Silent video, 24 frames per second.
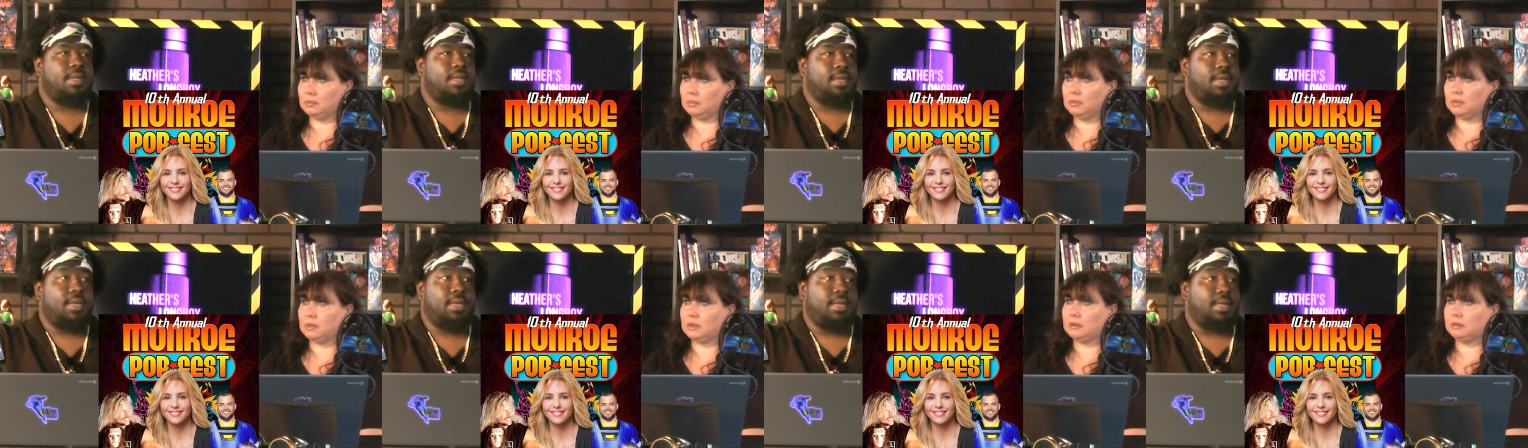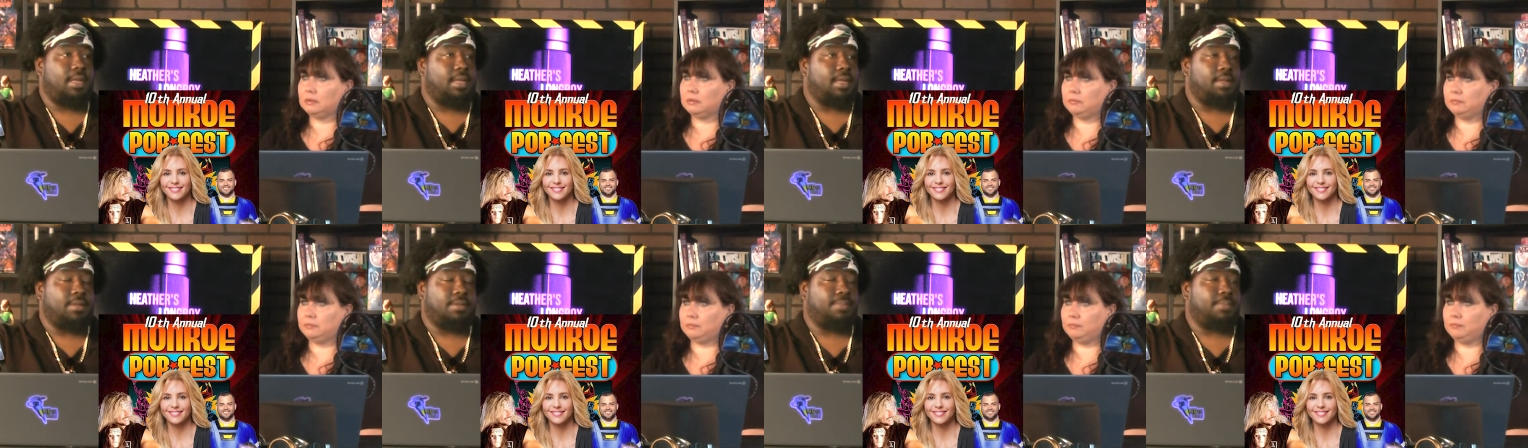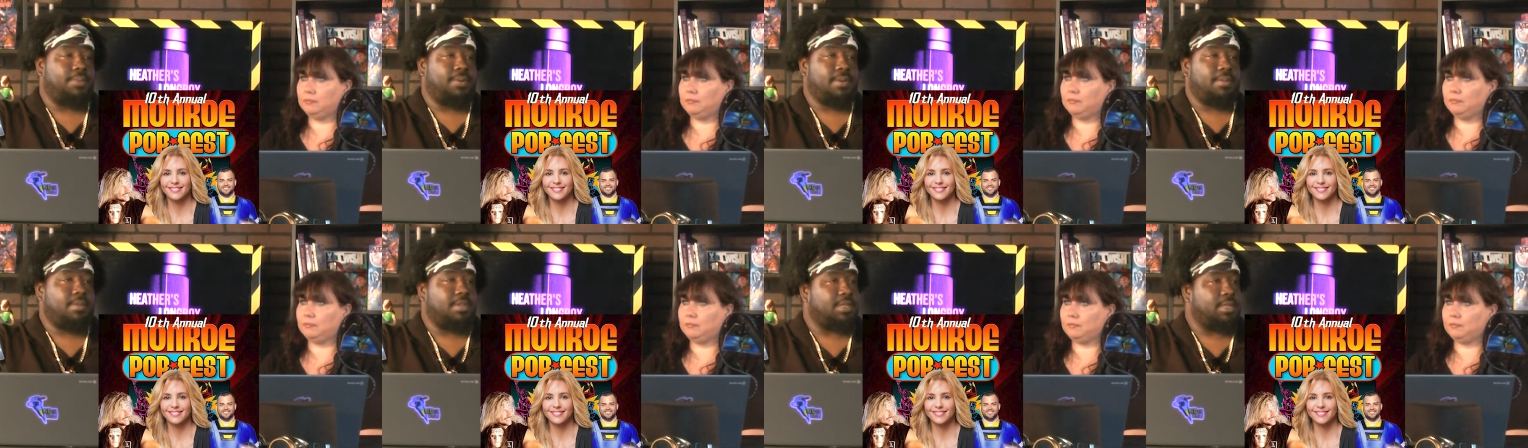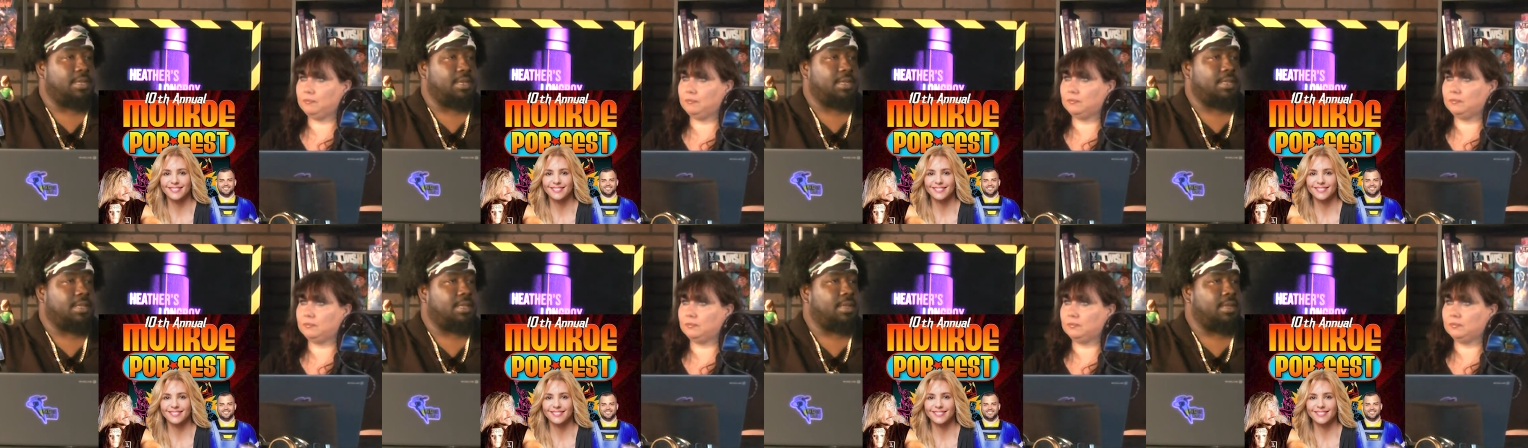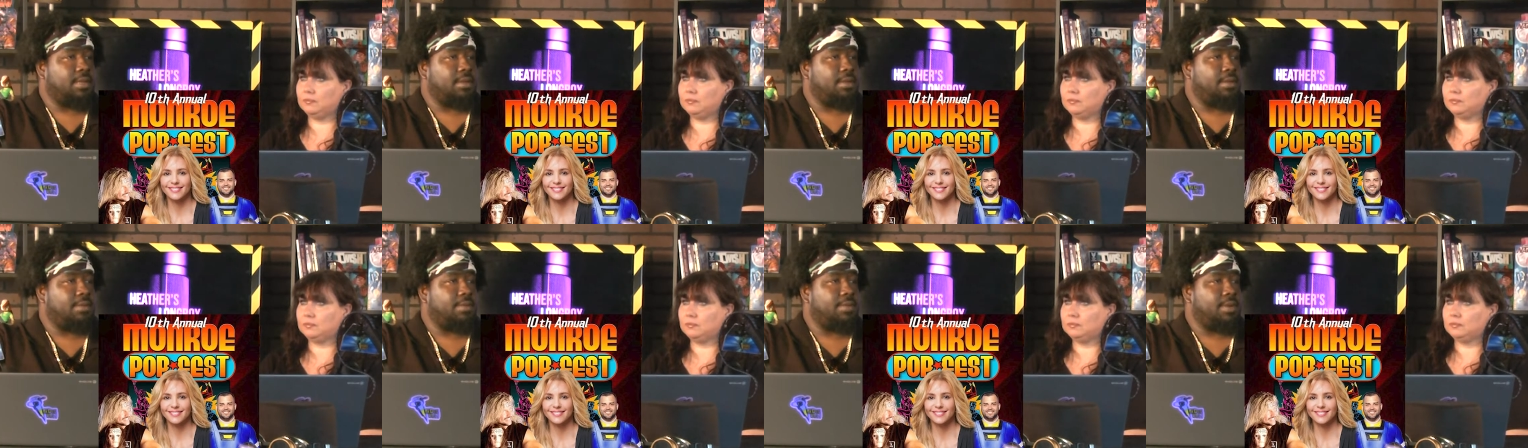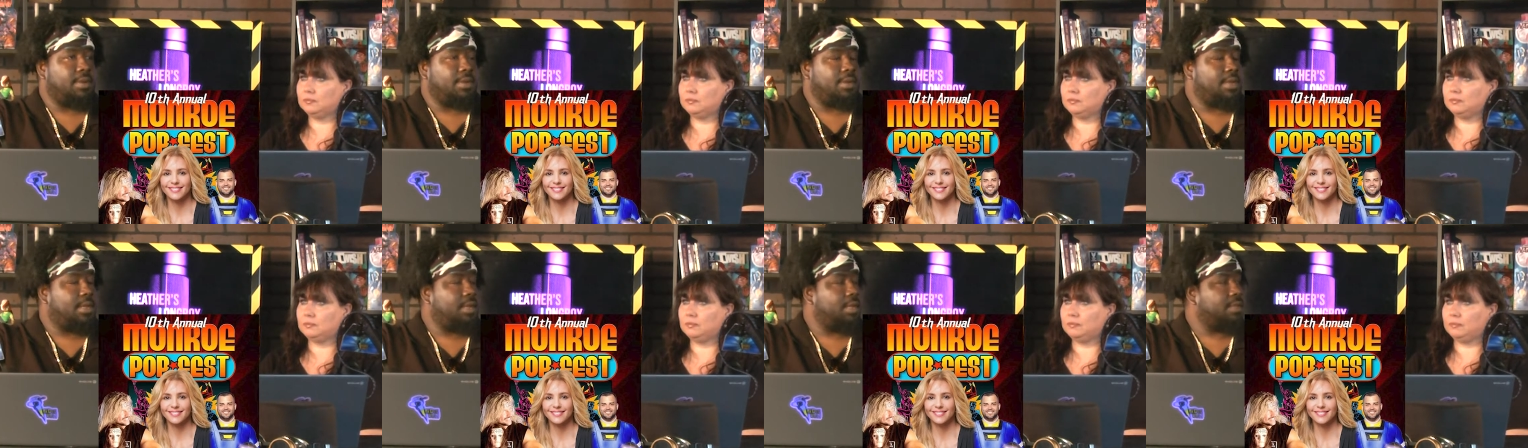Speaker 1: it's pretty much anything you can
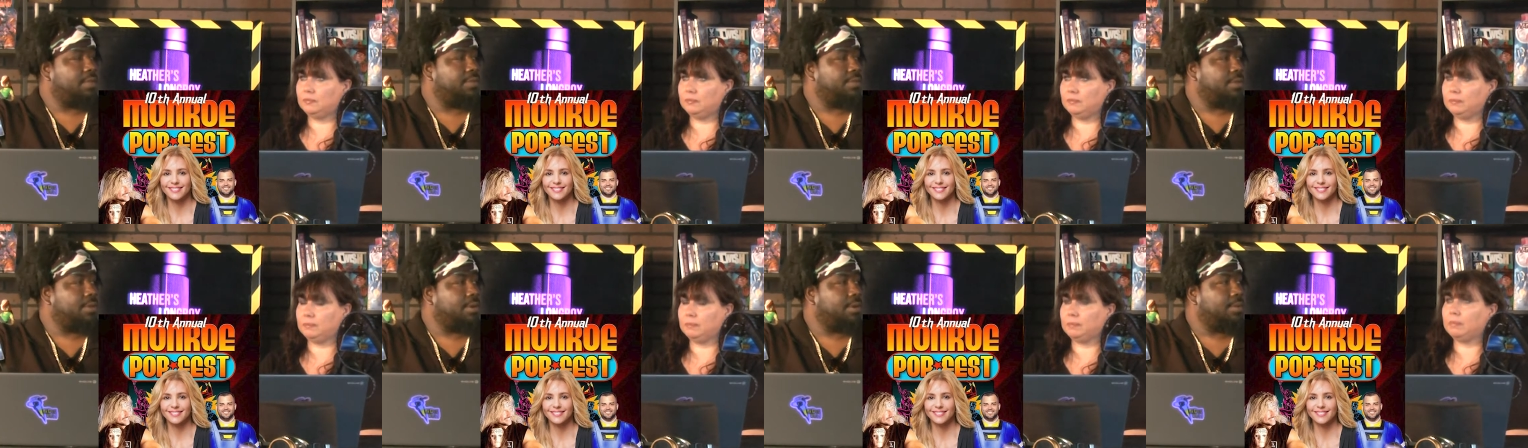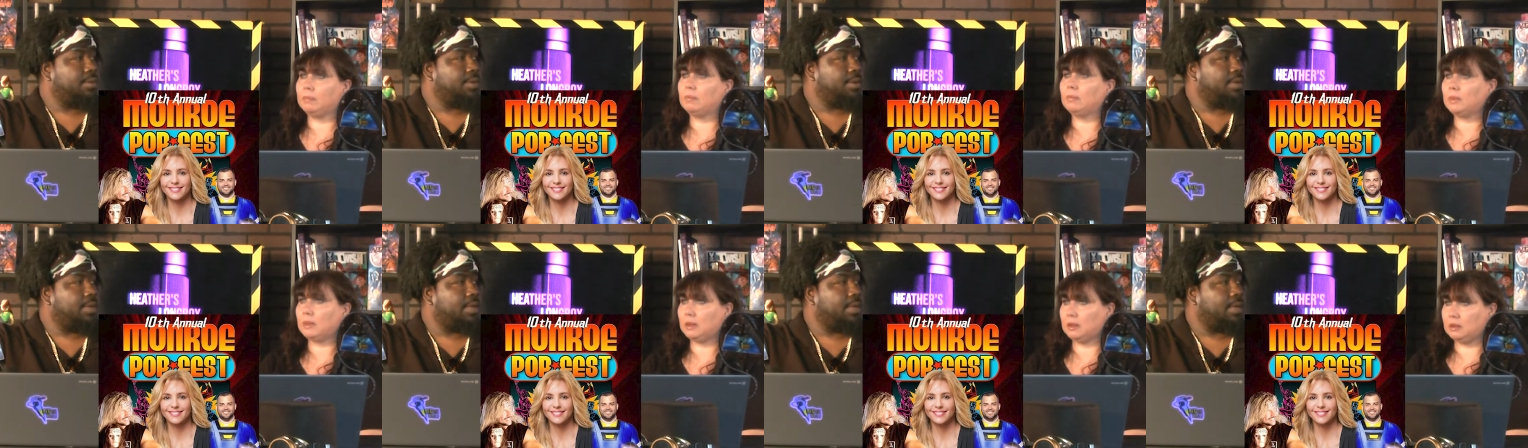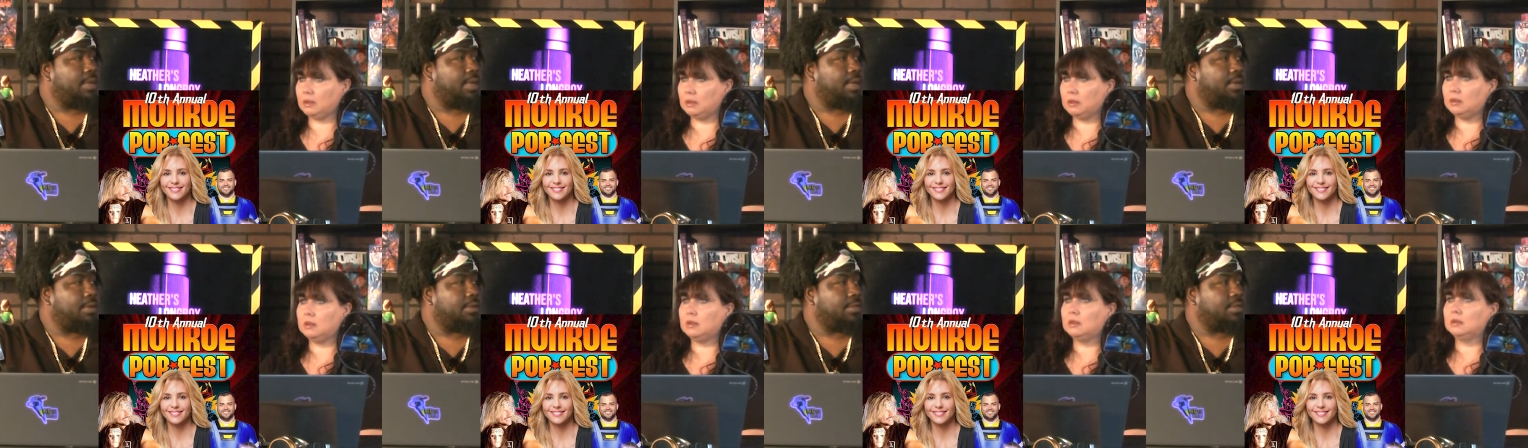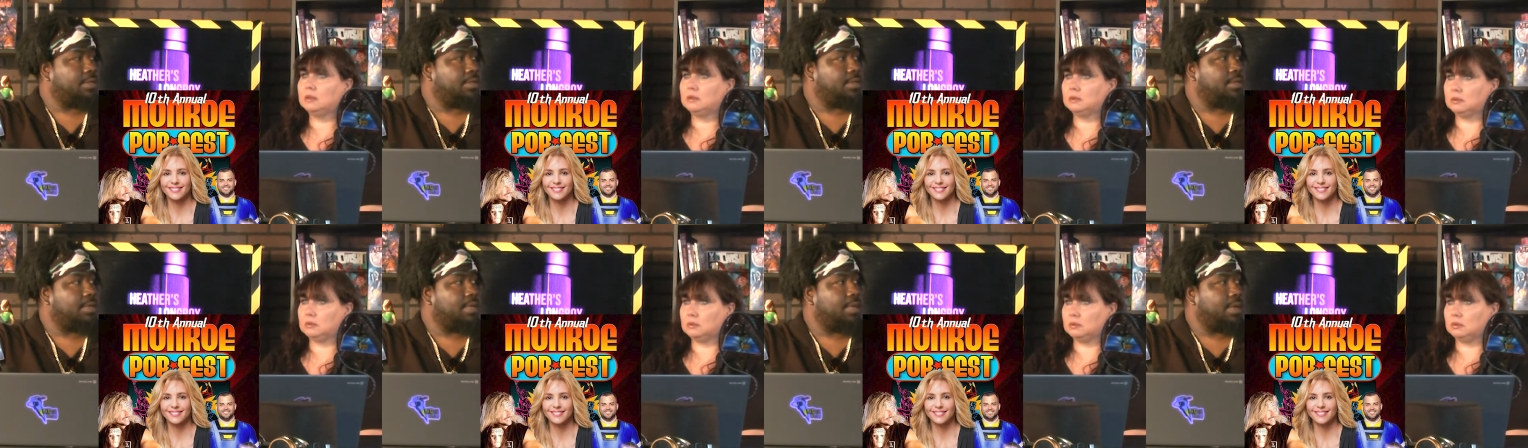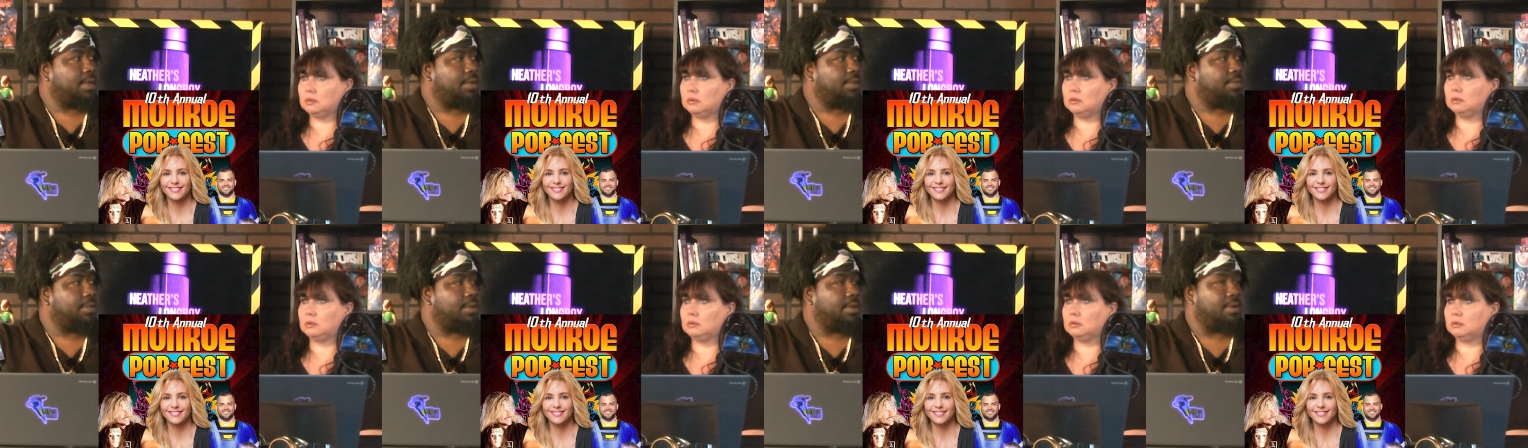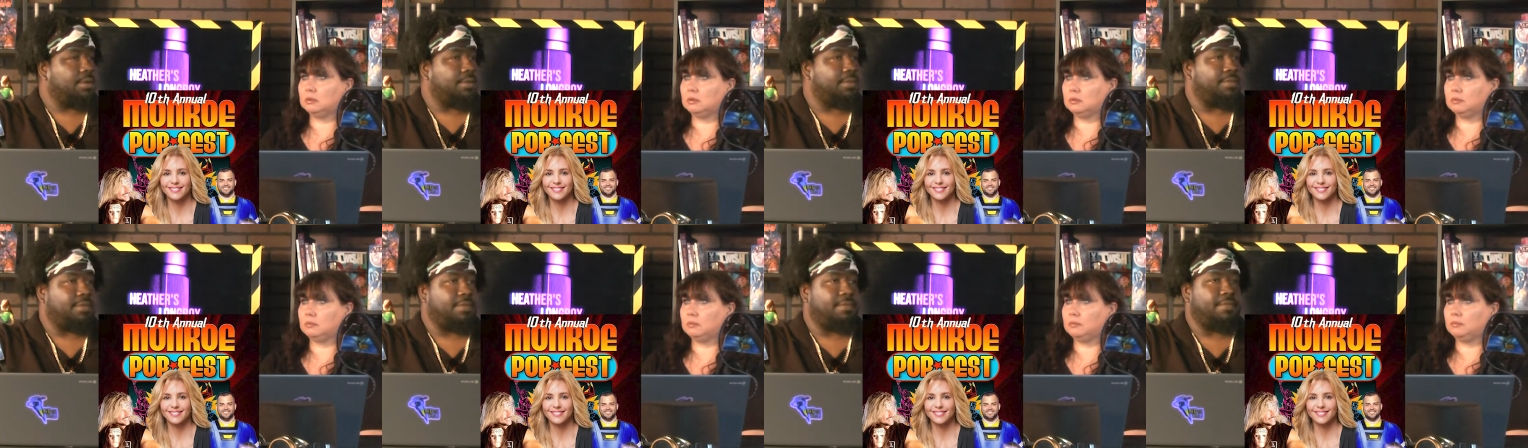really ask for, really, actually, out
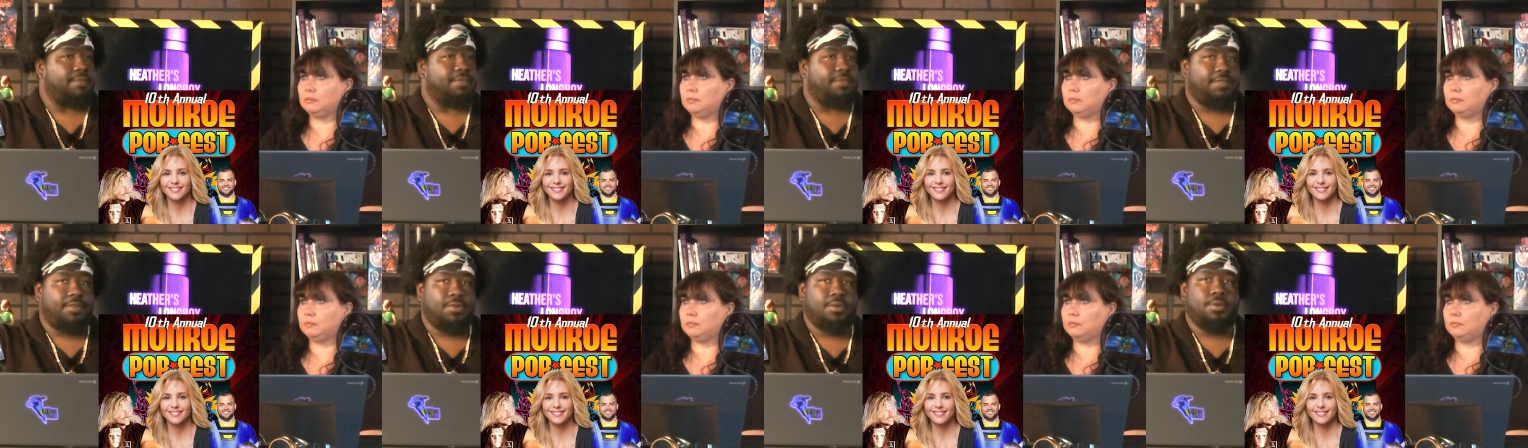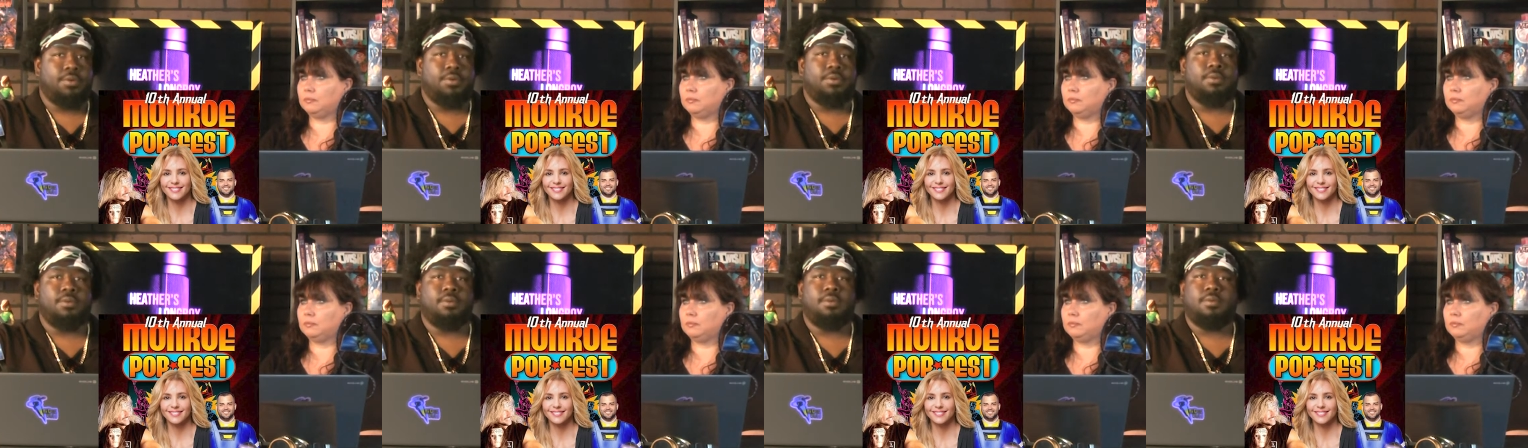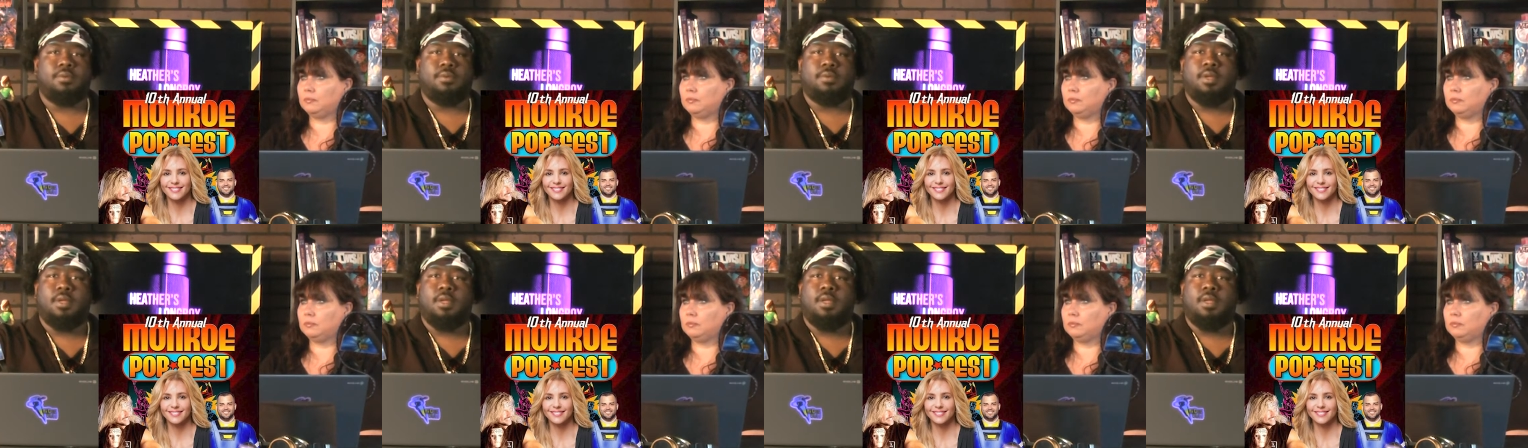there from food,